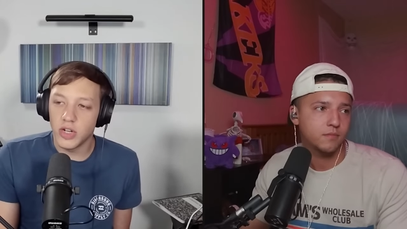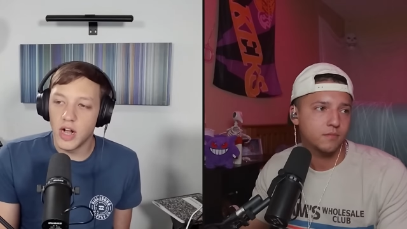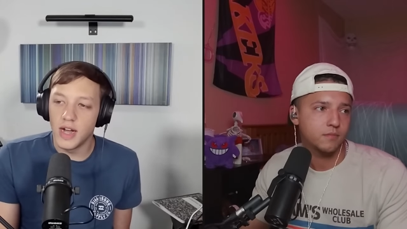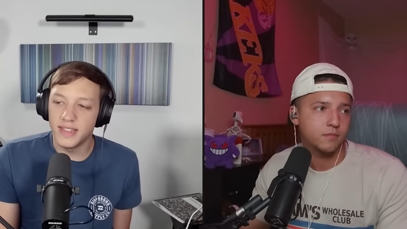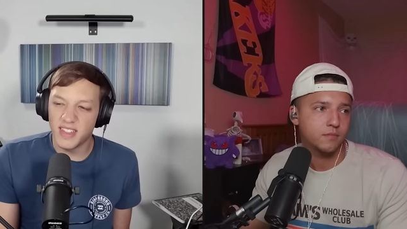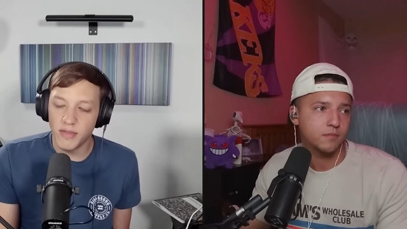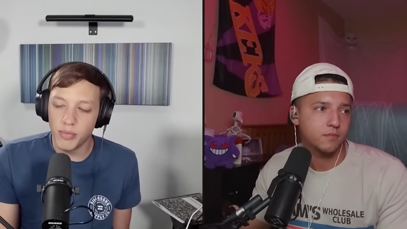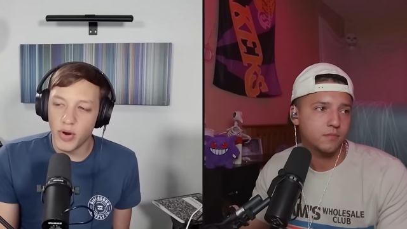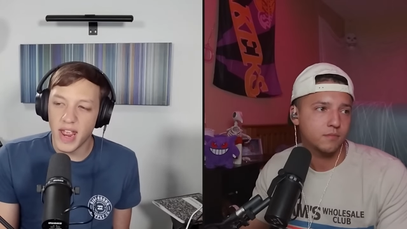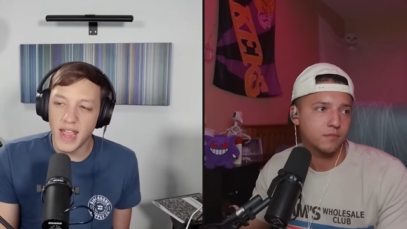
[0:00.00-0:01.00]
Speaker 1: uh
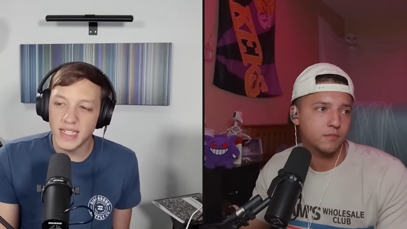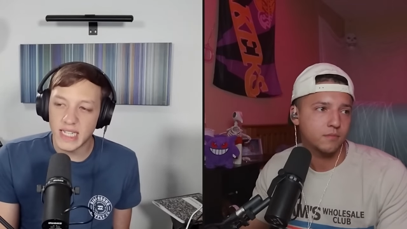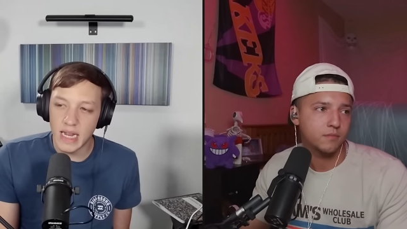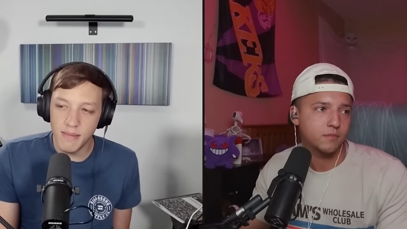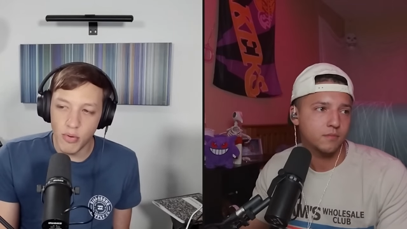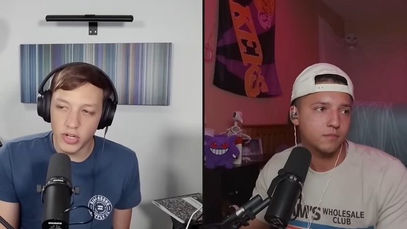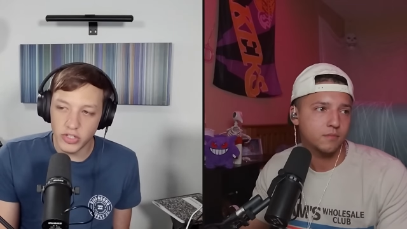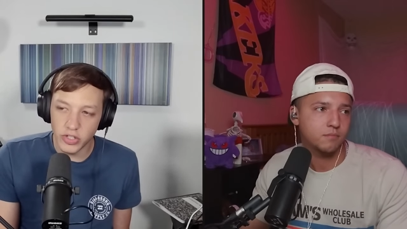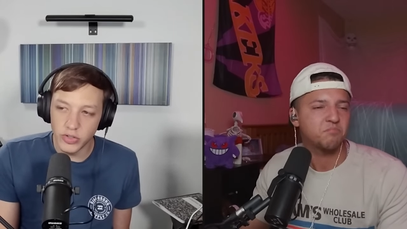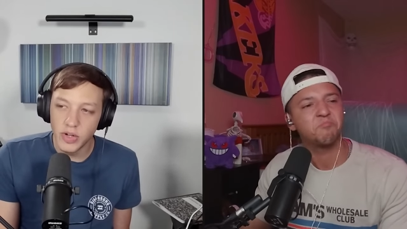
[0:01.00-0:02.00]
7.8 to
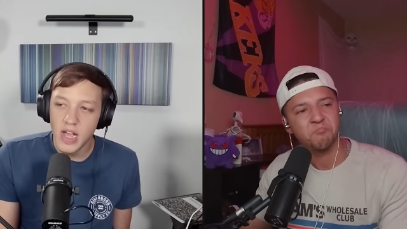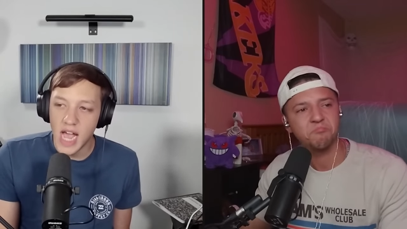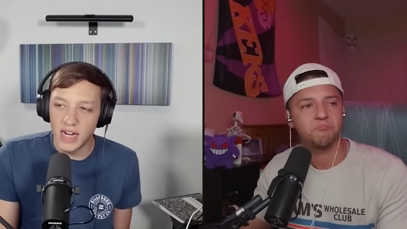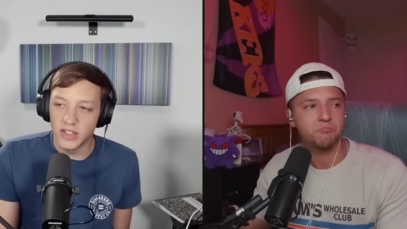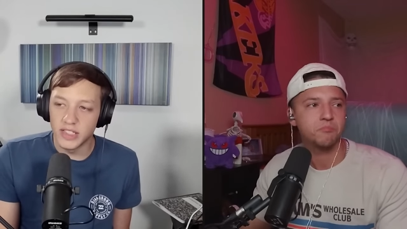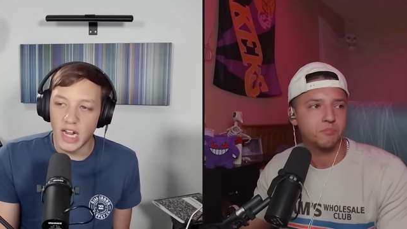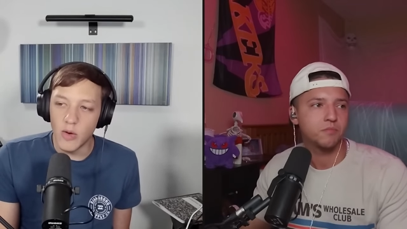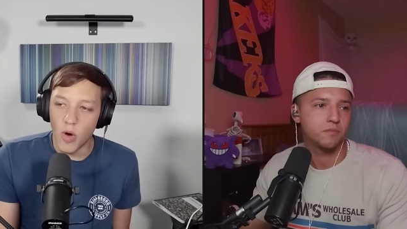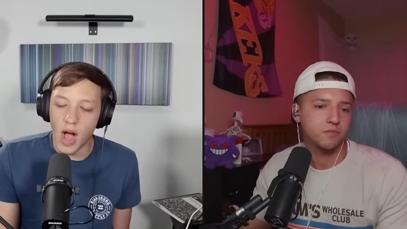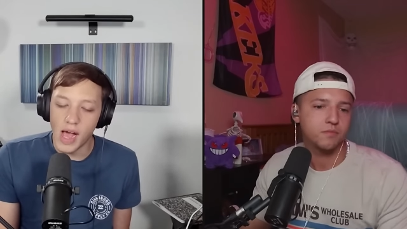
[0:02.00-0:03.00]
8.2 and I'll say
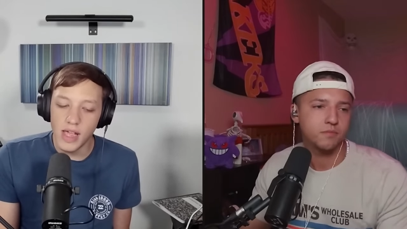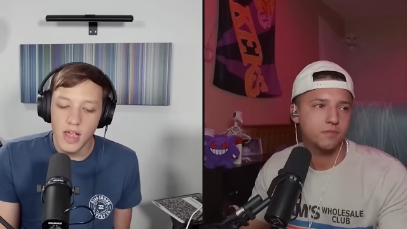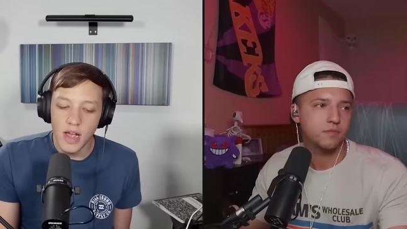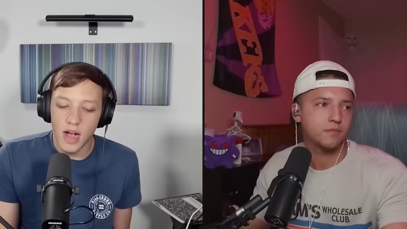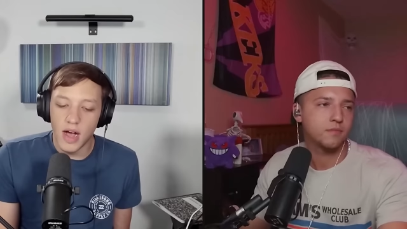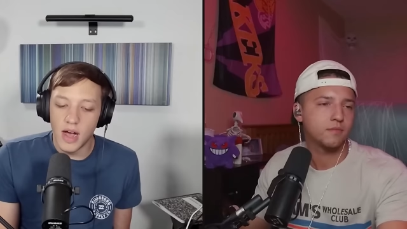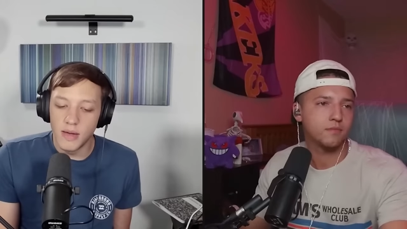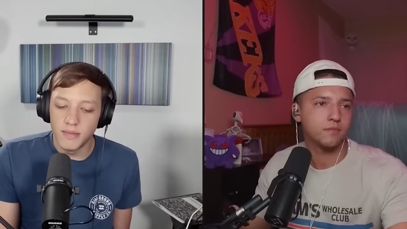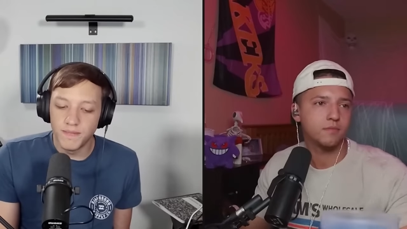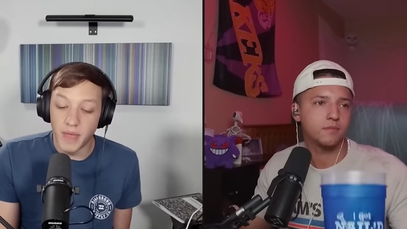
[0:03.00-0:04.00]
why. Um,
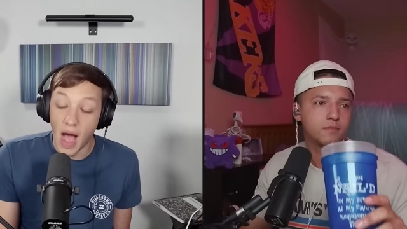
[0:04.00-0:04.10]
mm The